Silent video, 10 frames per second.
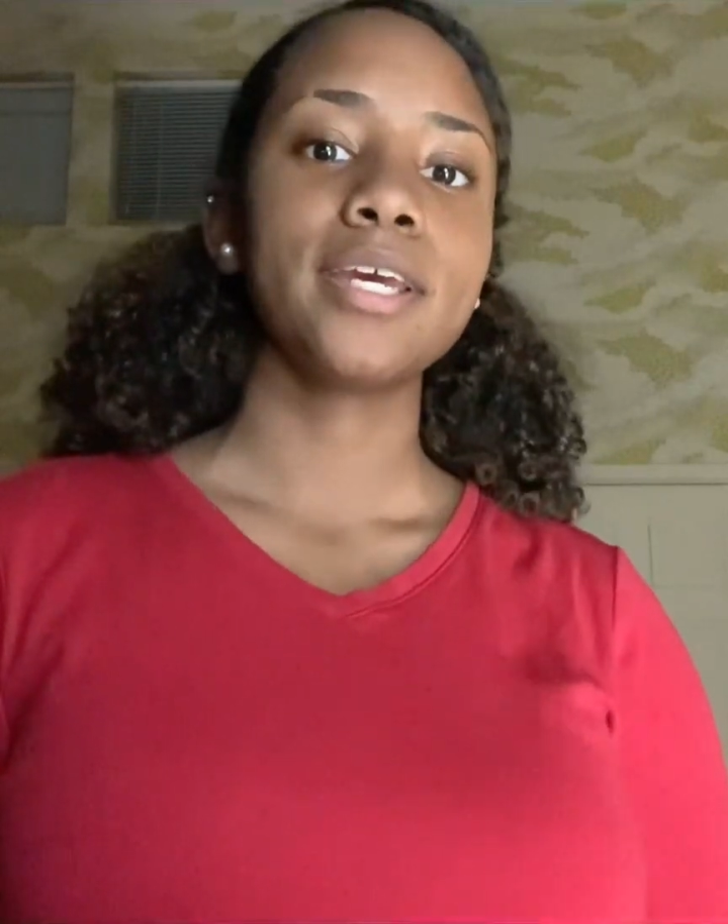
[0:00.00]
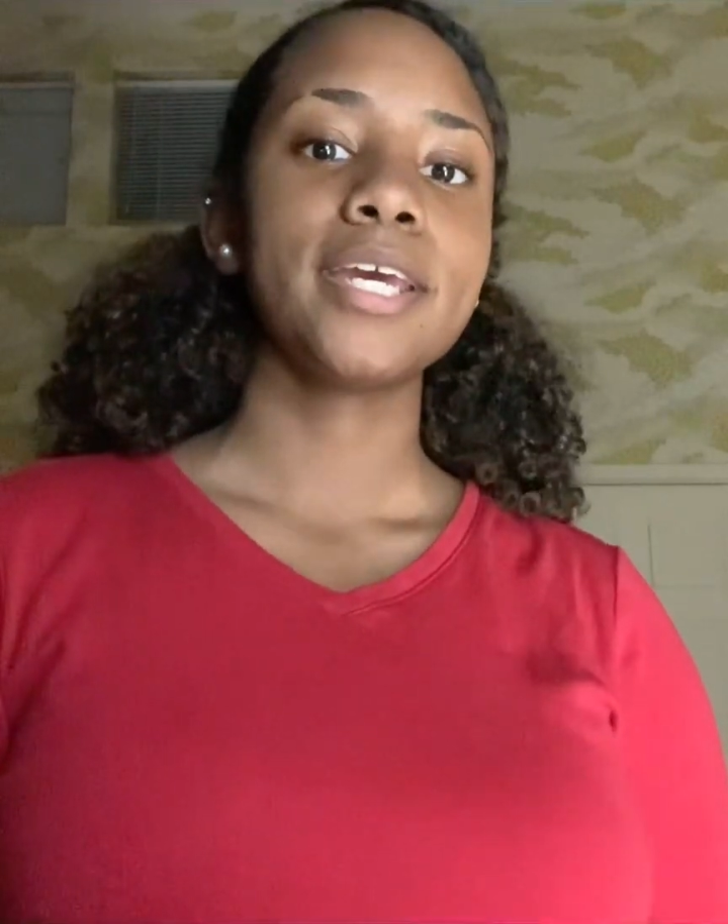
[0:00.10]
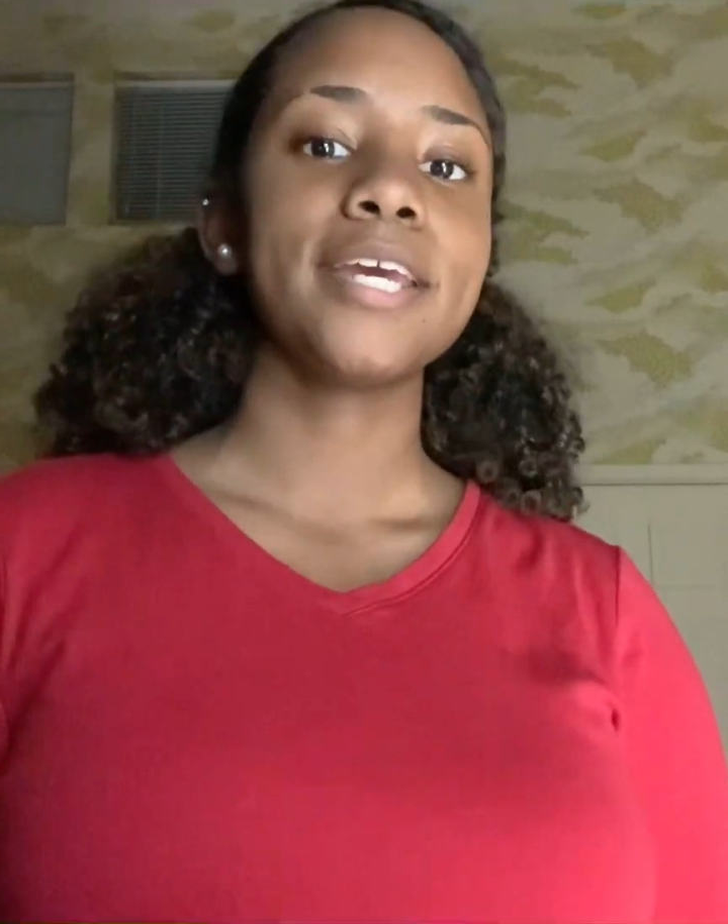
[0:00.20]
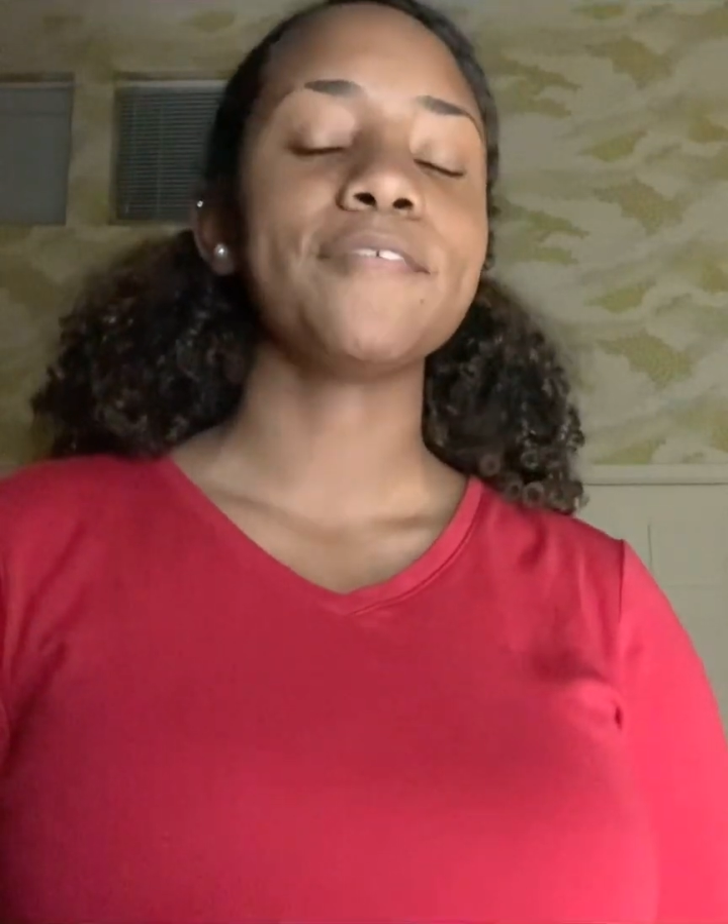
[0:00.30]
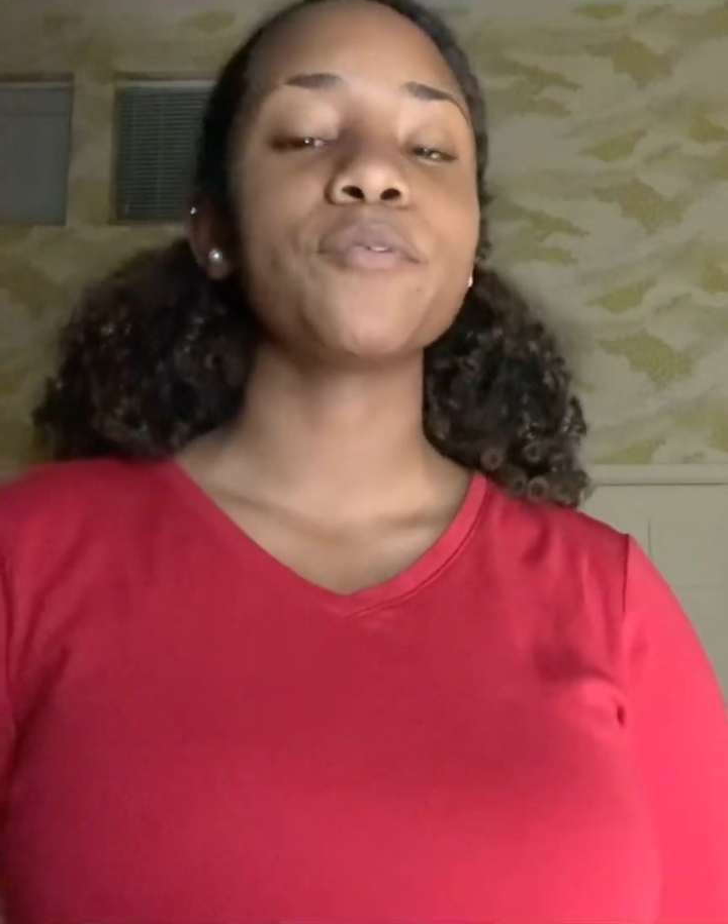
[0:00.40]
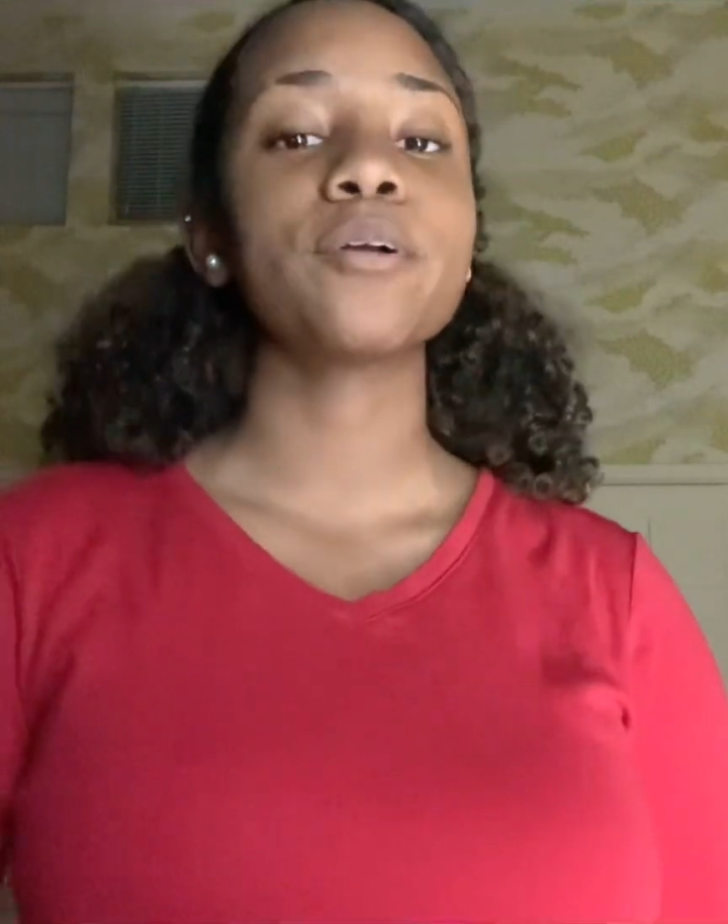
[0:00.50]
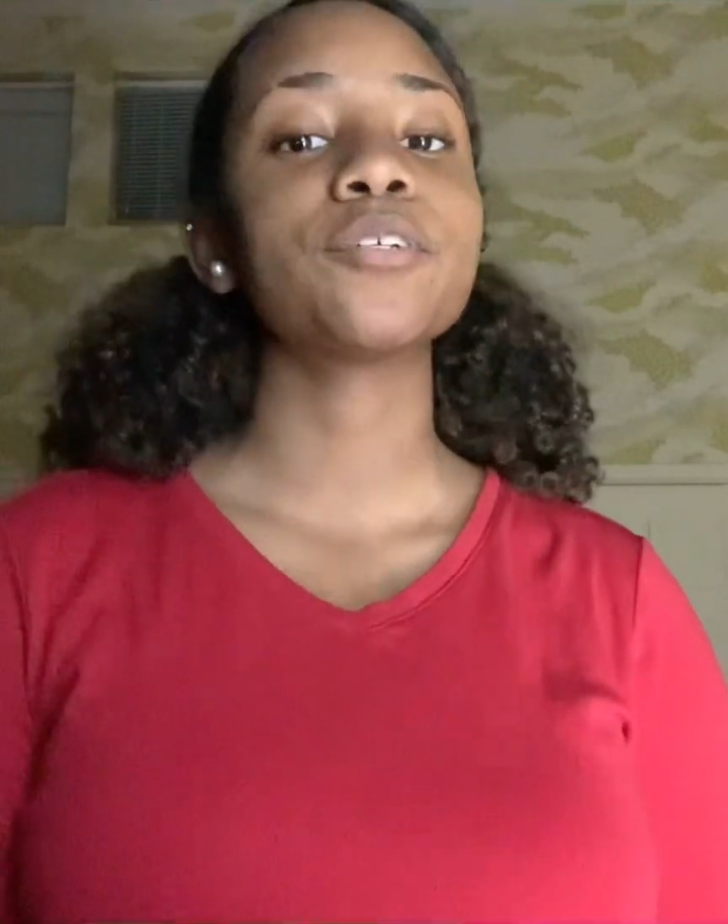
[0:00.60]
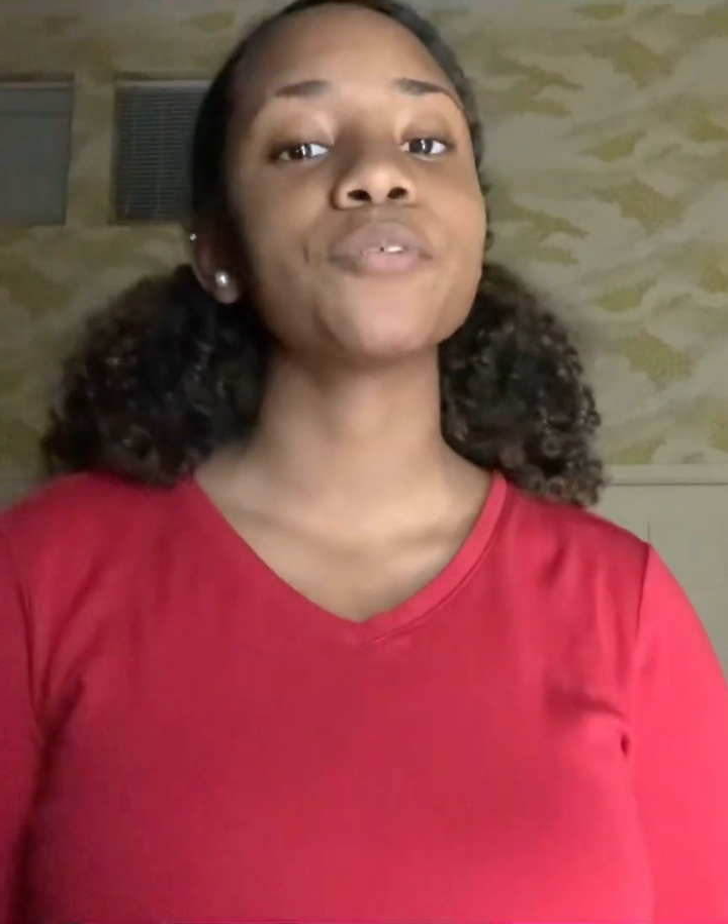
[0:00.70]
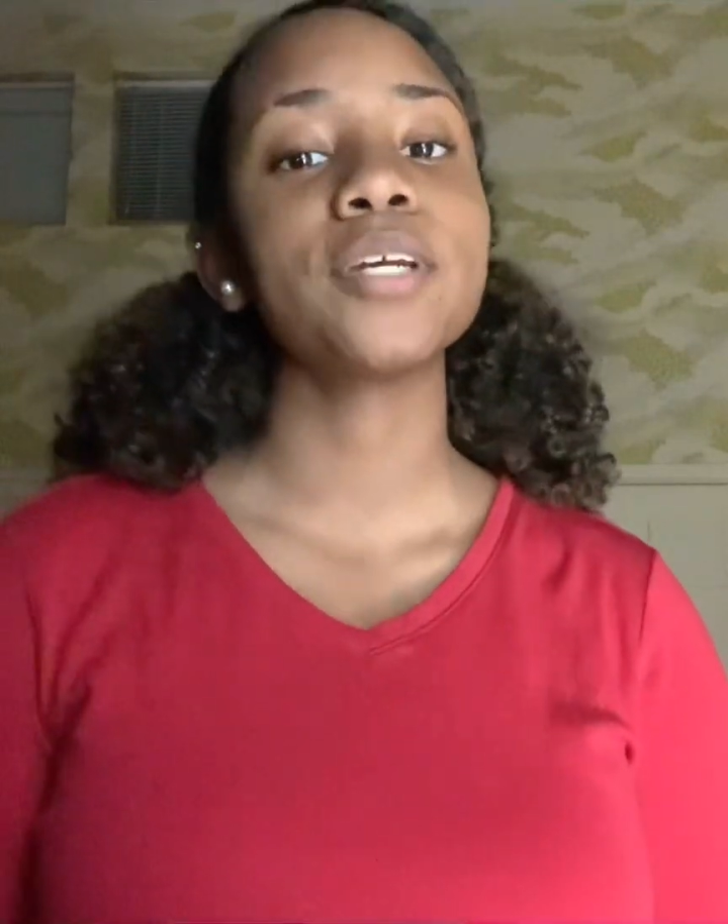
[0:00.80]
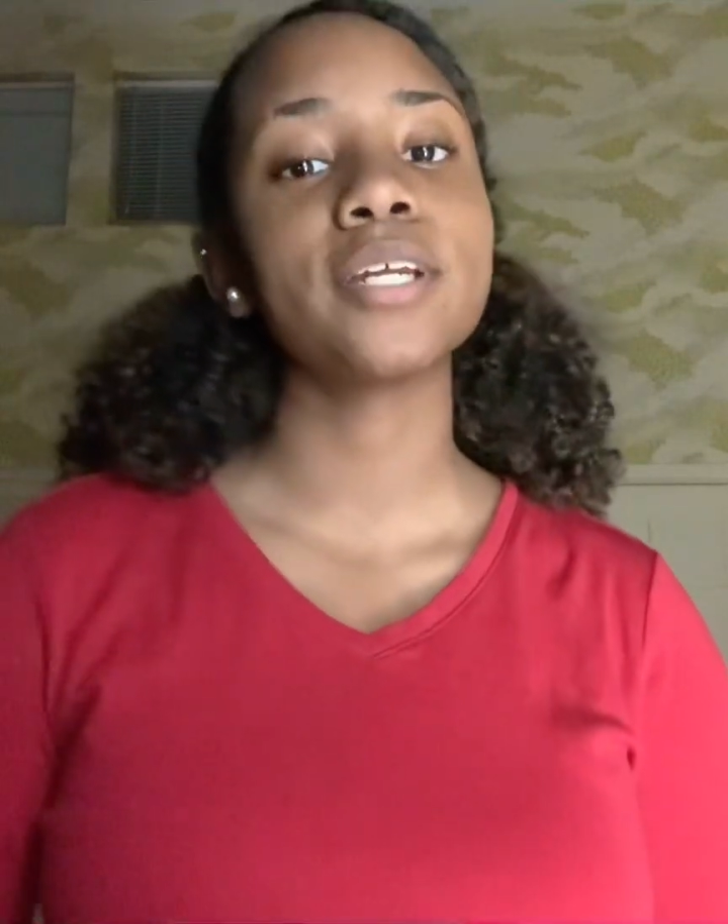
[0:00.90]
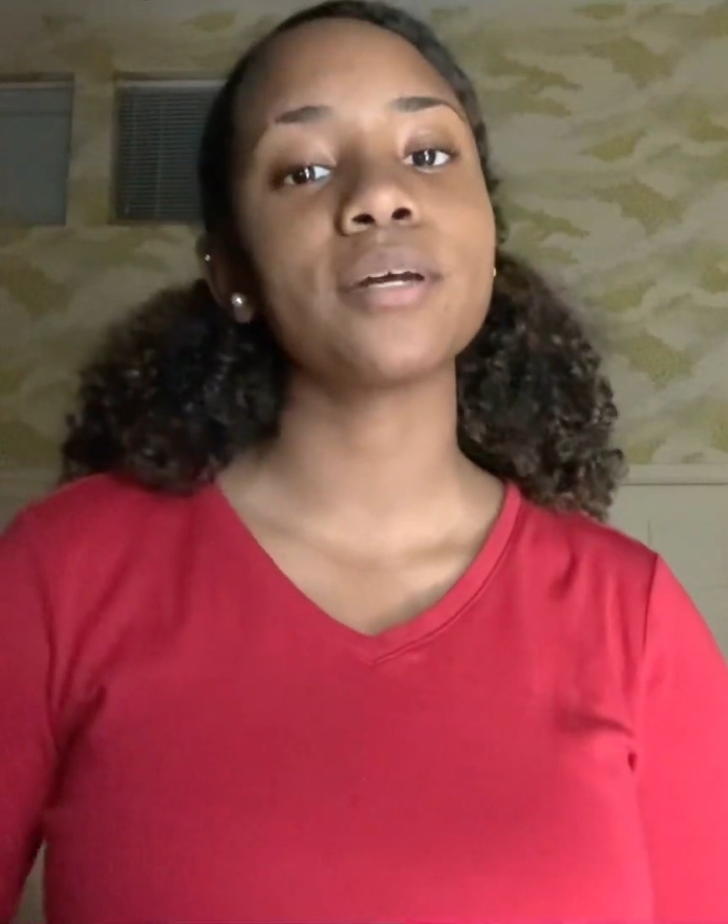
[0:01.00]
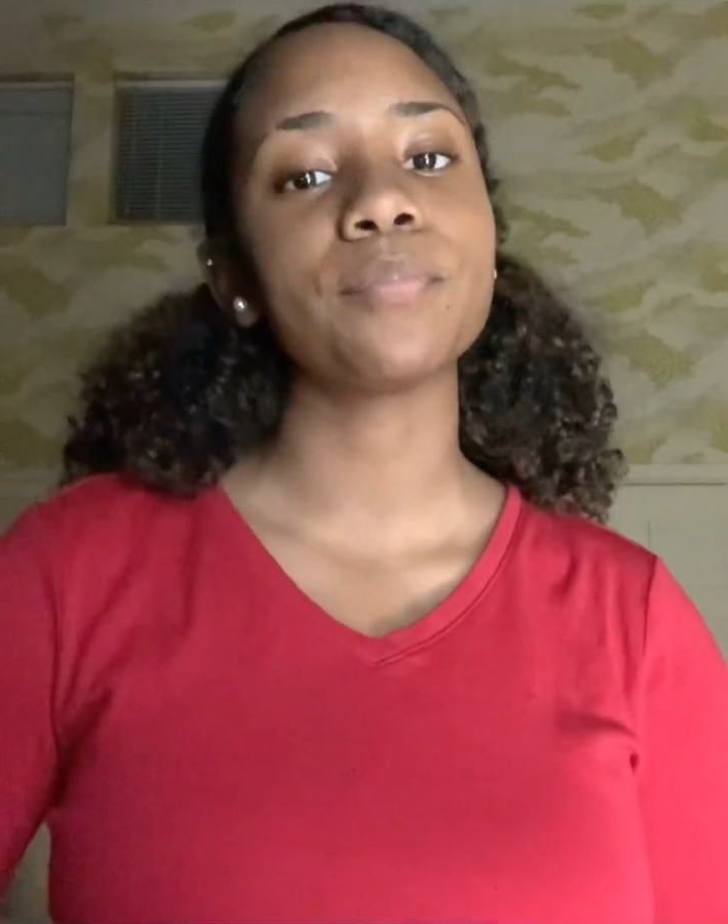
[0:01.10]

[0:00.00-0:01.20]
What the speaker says: if you wanted to read in